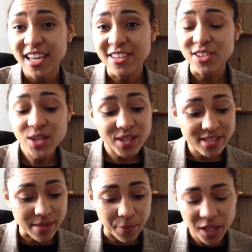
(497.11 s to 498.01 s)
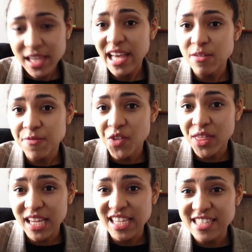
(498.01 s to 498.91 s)
You learn some really helpful
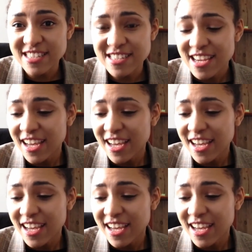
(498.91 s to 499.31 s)
things,